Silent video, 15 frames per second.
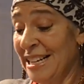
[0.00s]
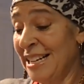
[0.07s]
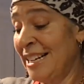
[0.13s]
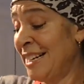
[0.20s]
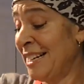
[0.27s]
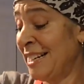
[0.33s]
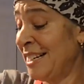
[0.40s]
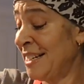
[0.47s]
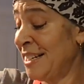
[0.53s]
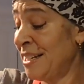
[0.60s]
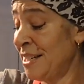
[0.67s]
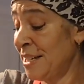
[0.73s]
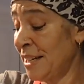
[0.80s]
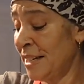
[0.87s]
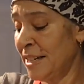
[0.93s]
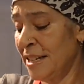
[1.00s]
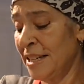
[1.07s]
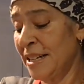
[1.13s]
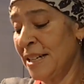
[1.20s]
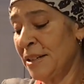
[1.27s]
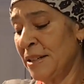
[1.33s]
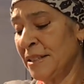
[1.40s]
And
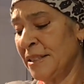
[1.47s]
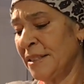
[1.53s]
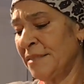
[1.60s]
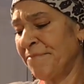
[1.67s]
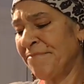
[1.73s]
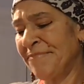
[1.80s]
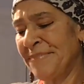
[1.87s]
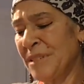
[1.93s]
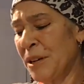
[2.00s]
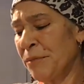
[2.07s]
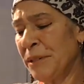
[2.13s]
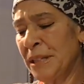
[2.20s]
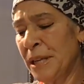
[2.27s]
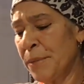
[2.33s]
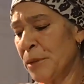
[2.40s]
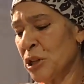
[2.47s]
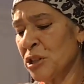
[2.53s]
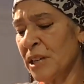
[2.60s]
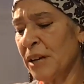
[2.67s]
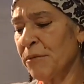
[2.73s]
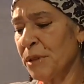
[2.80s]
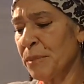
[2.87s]
not really
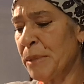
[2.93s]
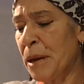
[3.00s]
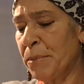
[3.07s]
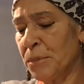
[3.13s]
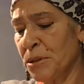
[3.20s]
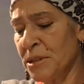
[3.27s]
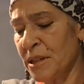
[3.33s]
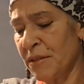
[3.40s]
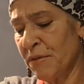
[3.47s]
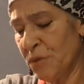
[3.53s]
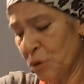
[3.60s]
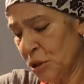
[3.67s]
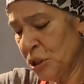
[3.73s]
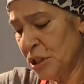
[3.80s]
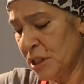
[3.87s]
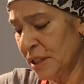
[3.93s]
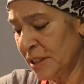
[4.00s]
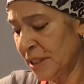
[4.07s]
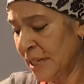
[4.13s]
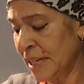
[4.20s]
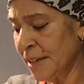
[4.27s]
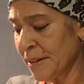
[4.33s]
much luck with peppers,
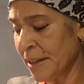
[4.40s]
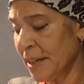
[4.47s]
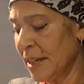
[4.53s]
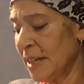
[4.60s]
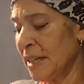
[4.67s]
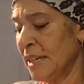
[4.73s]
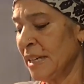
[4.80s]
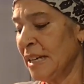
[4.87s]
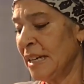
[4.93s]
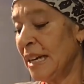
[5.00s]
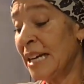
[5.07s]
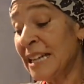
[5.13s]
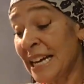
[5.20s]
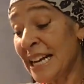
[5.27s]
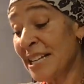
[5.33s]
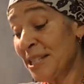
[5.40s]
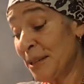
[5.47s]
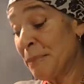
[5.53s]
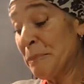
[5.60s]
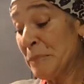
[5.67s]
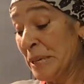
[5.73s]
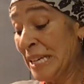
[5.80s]
unfortunately. And I had
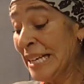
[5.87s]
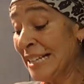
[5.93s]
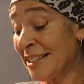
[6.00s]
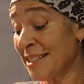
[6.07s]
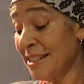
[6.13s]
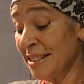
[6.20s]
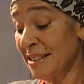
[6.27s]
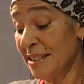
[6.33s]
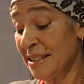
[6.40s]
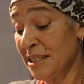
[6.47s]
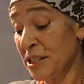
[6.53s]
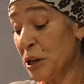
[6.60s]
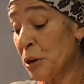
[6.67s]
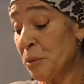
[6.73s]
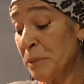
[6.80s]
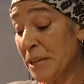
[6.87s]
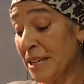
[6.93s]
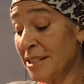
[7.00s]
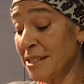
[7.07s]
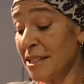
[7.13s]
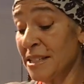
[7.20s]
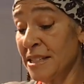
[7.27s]
some beans, snow
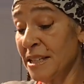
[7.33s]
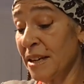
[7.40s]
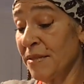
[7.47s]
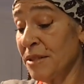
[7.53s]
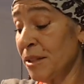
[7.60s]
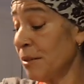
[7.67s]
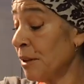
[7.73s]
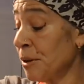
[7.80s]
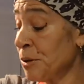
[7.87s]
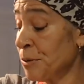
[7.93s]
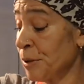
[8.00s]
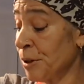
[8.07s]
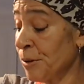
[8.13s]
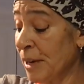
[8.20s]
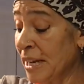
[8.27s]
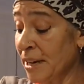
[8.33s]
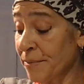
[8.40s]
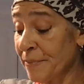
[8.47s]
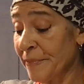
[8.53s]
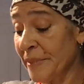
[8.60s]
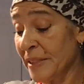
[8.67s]
peas and stuff, so those were great.